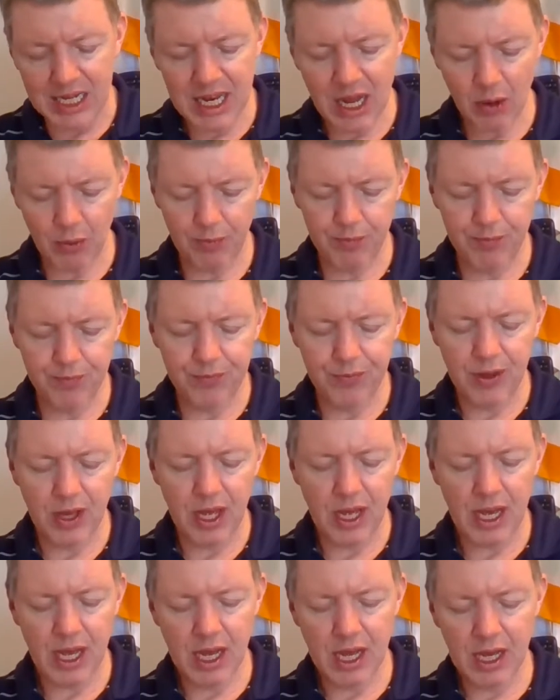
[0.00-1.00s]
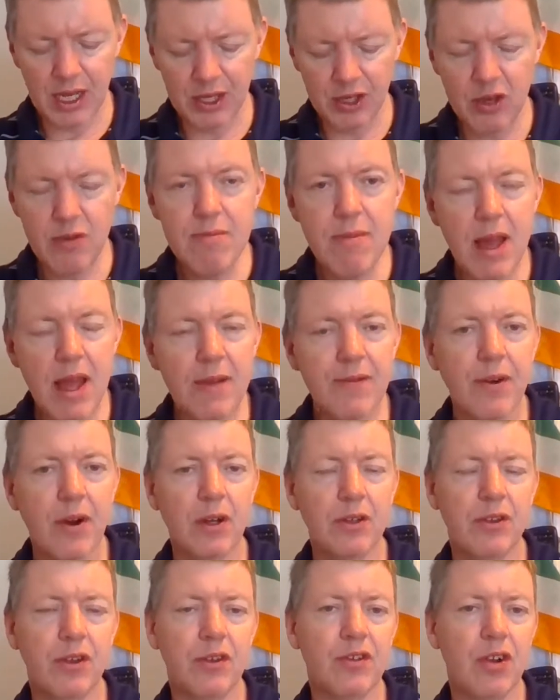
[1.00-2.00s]
Now, you may have
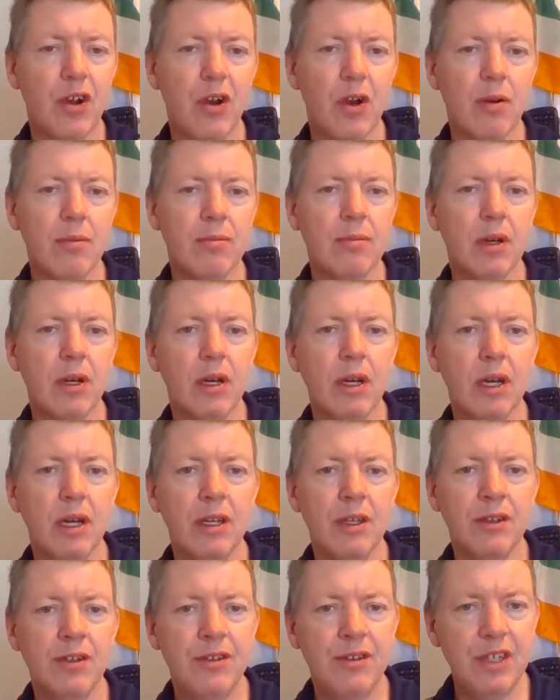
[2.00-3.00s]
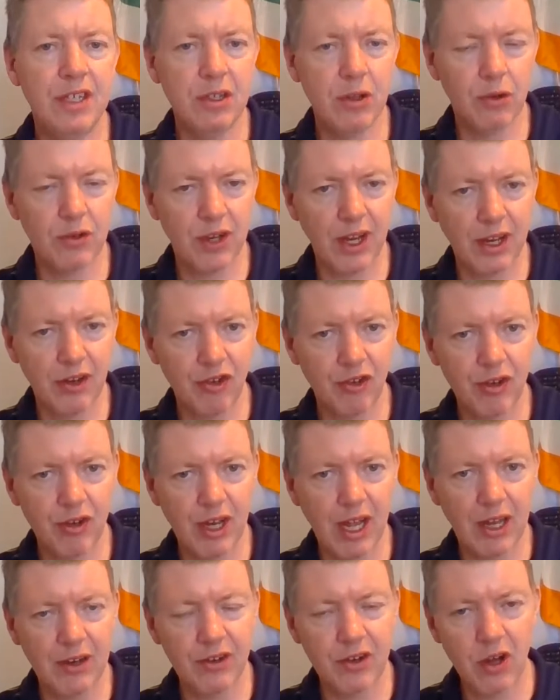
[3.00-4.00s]
heard the term
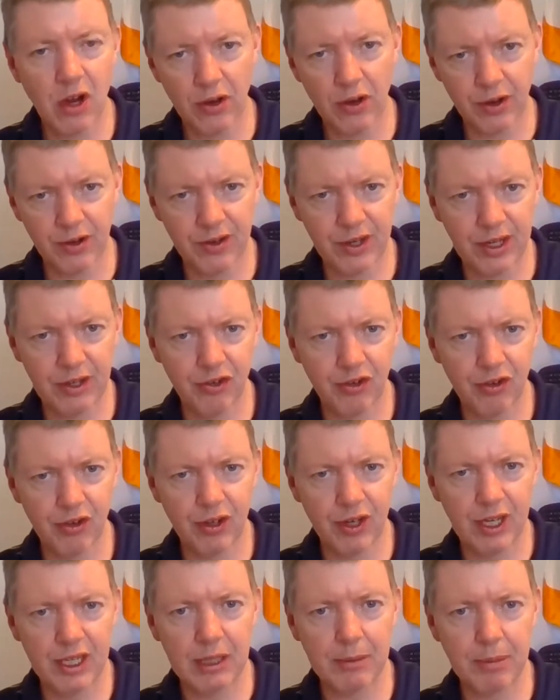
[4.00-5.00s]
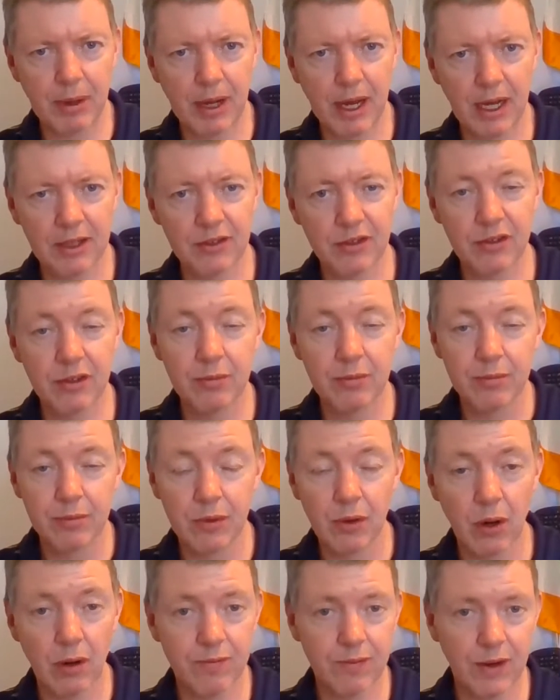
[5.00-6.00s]
denotation and connotation in the past,
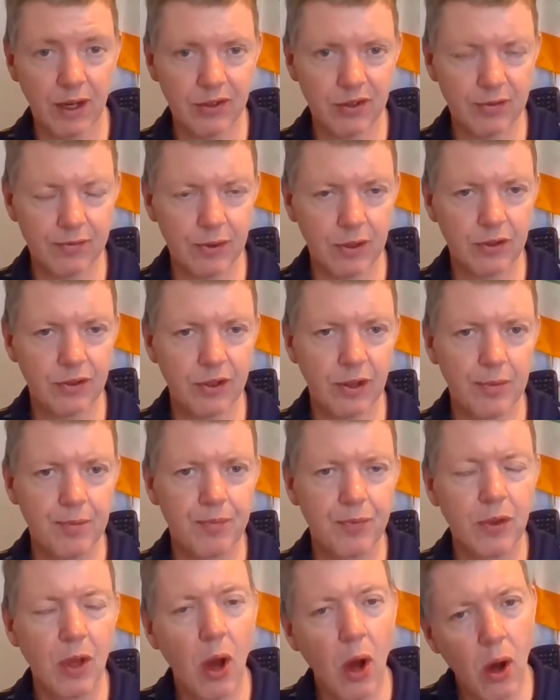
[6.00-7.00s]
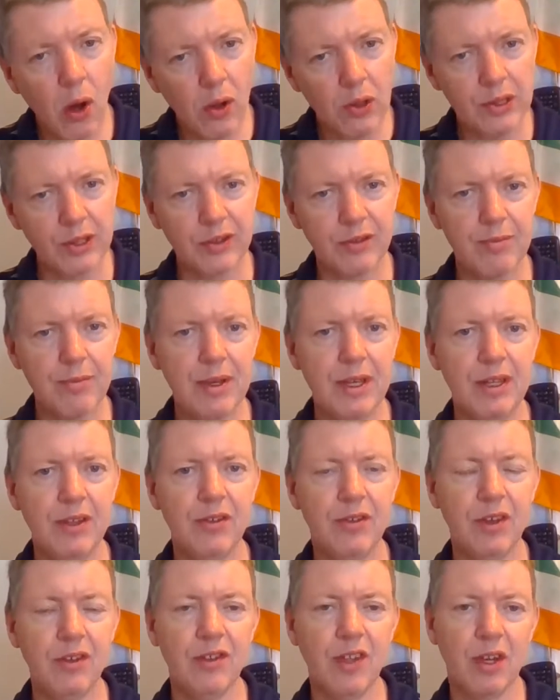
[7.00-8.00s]
or vice versa. All this
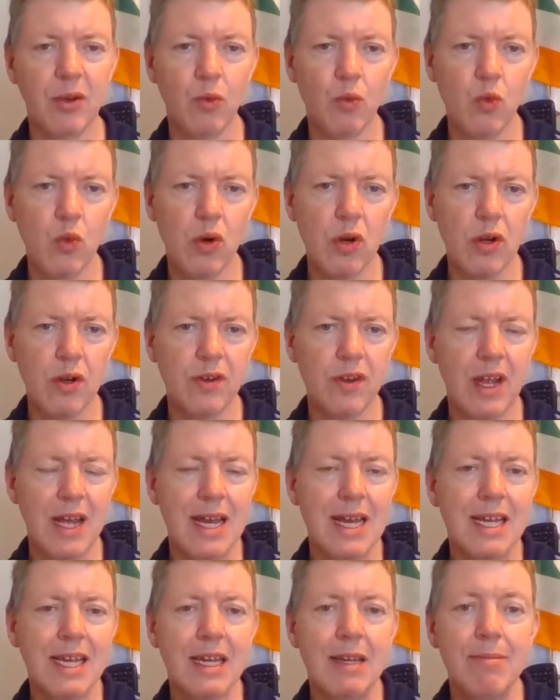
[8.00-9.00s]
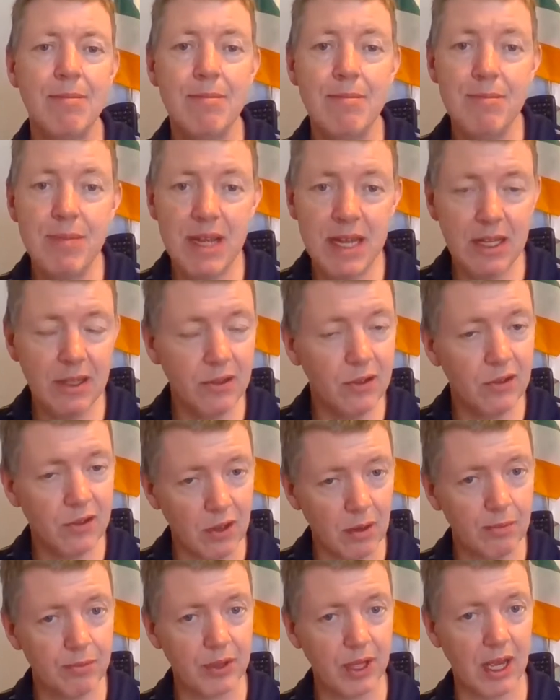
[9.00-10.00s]
means is that a word can mean
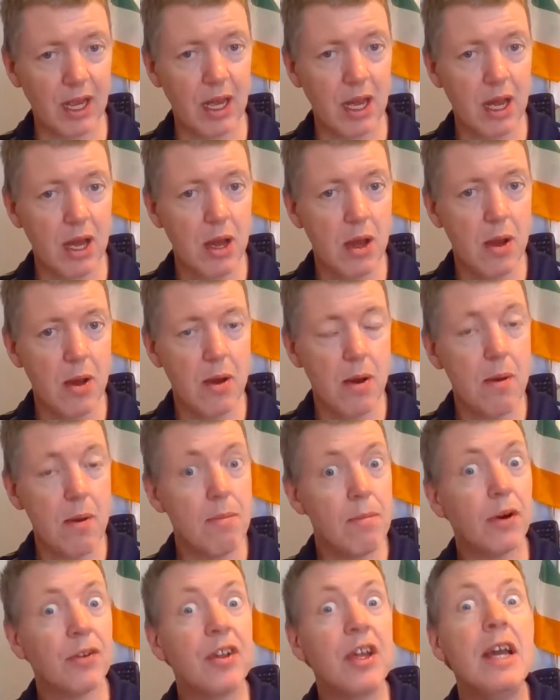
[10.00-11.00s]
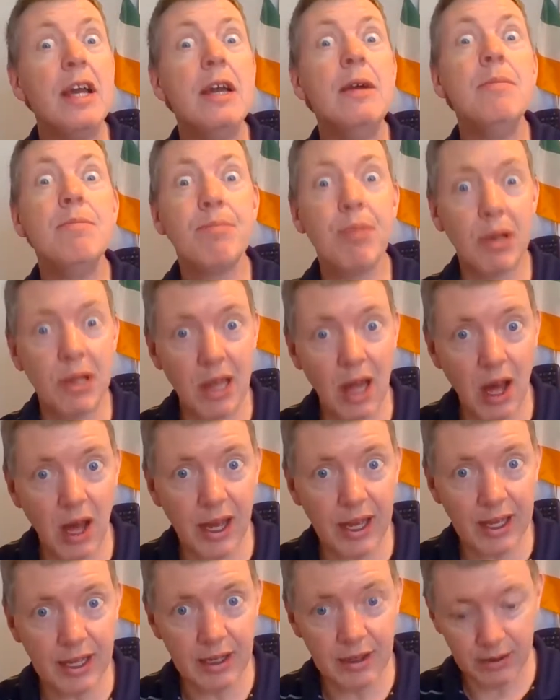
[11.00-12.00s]
something, but
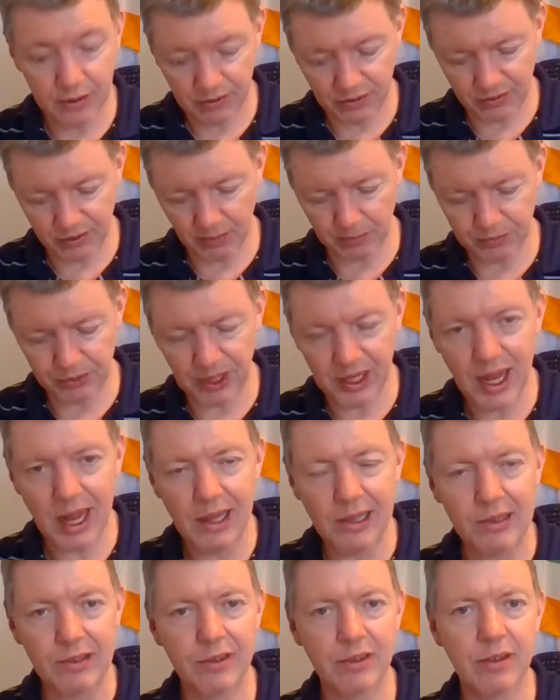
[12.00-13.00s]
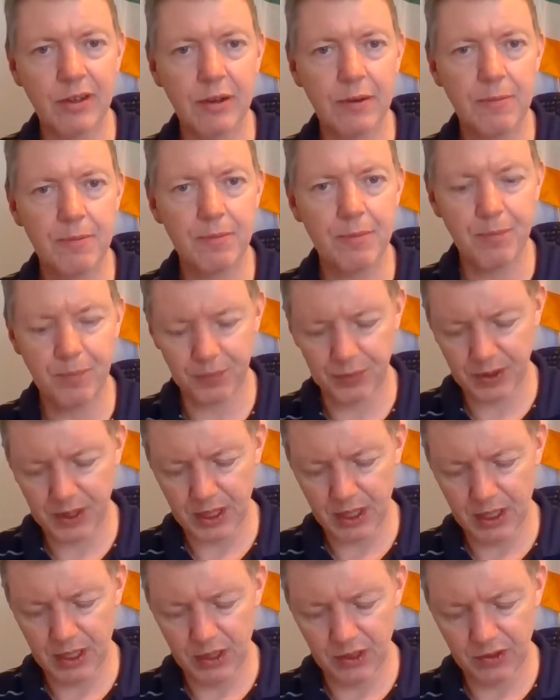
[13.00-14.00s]
imply something else.
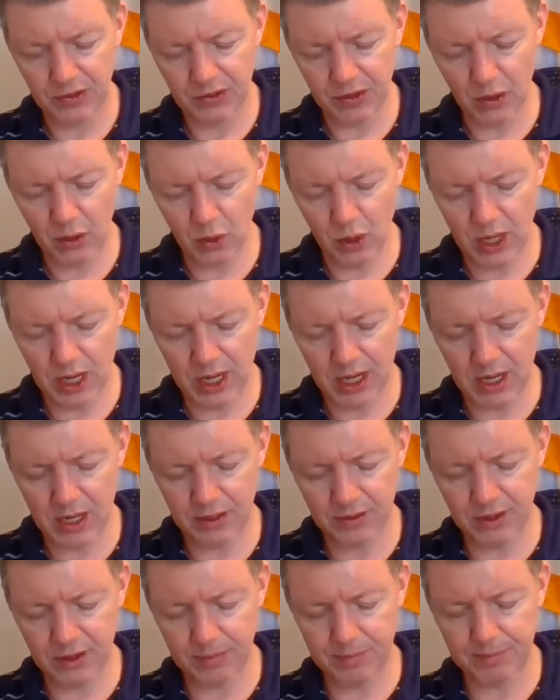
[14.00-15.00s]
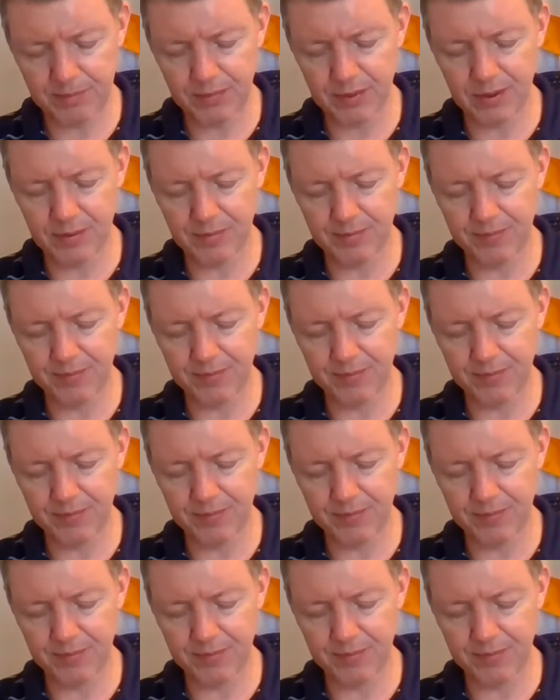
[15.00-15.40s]
So the